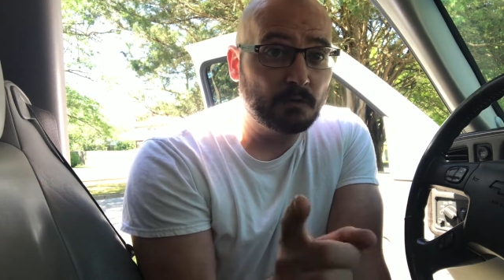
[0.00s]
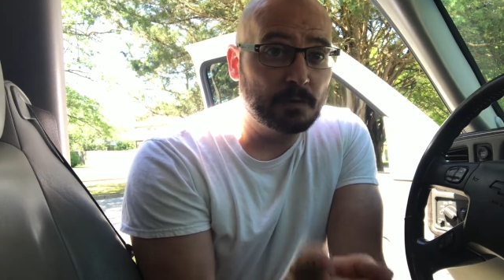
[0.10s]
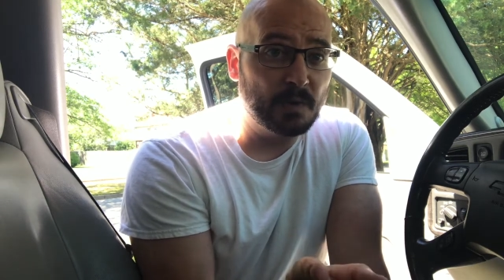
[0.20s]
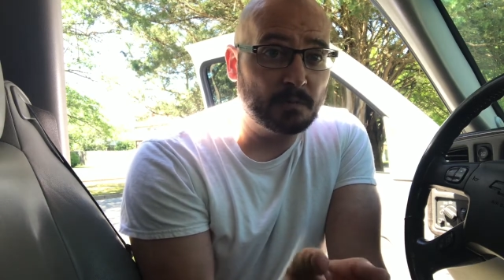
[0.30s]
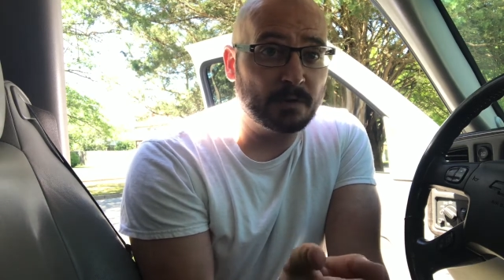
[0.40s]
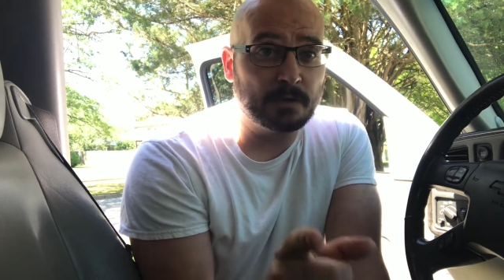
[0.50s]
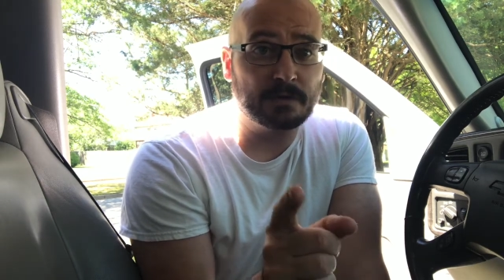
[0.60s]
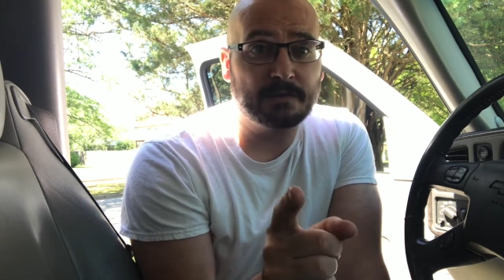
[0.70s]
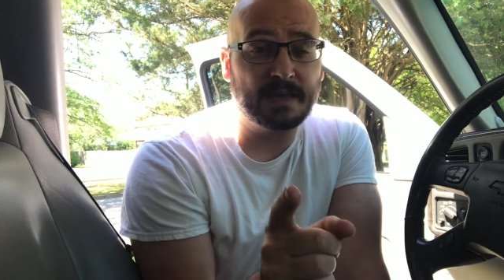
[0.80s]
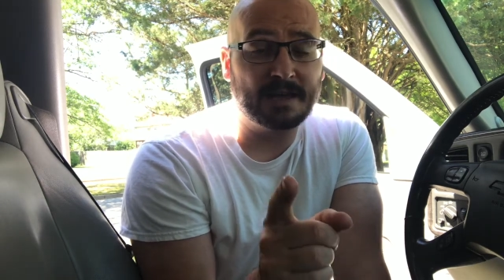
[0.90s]
remember
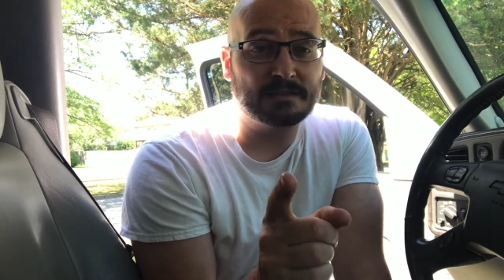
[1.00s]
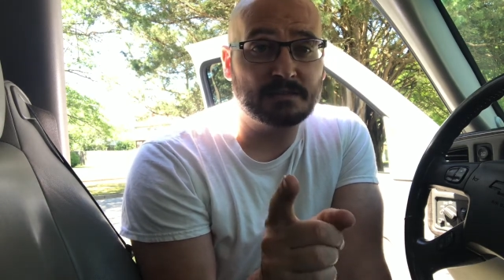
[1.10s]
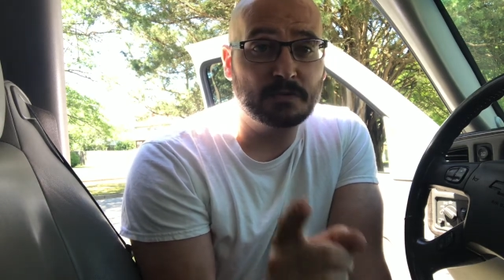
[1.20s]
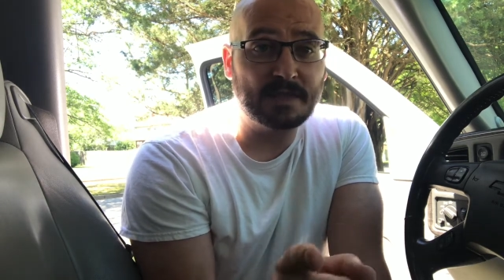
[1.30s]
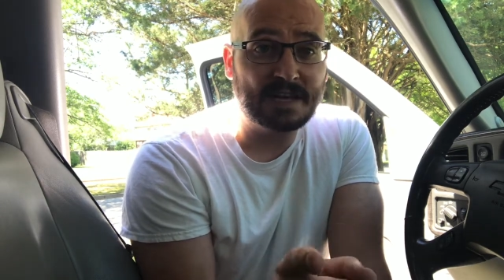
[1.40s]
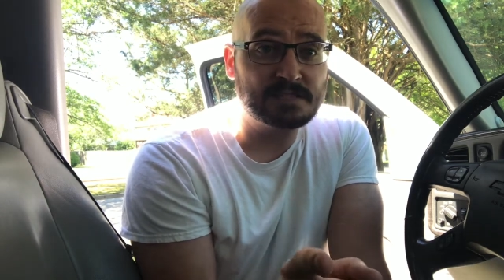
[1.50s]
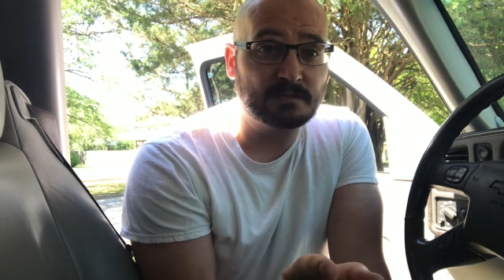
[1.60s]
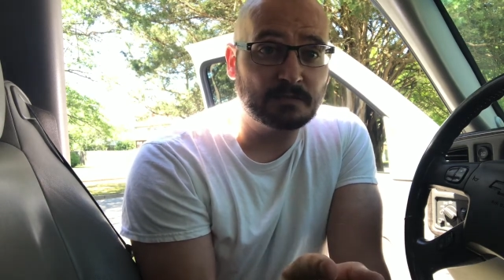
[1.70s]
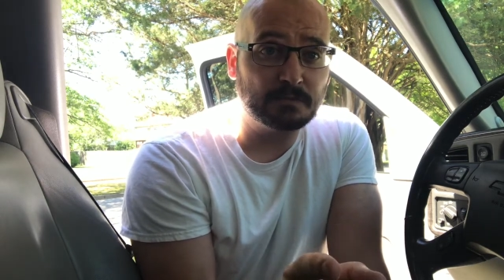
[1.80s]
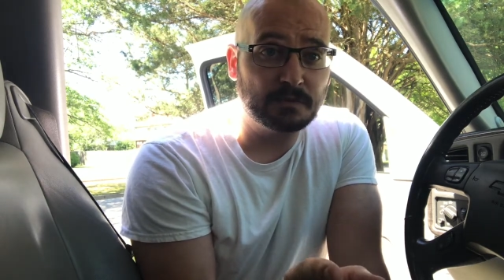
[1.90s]
that
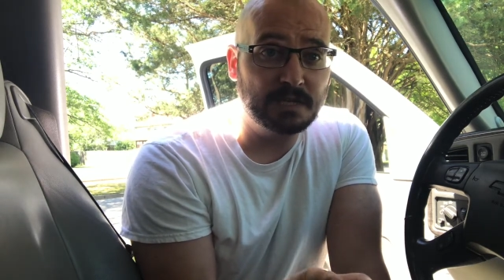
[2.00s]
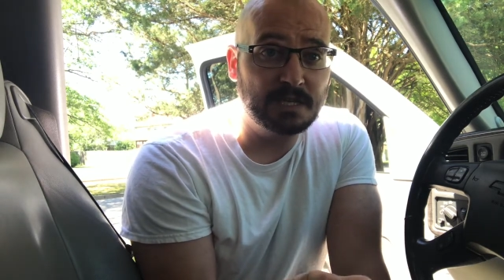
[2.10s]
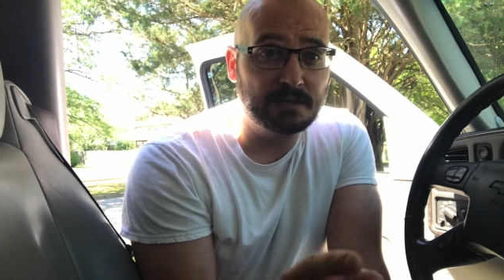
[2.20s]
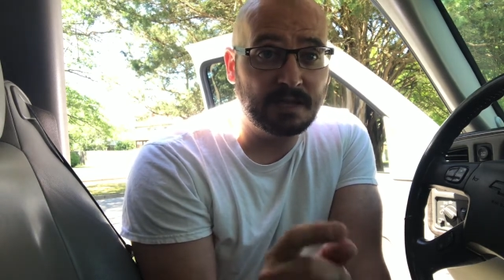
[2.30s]
2003,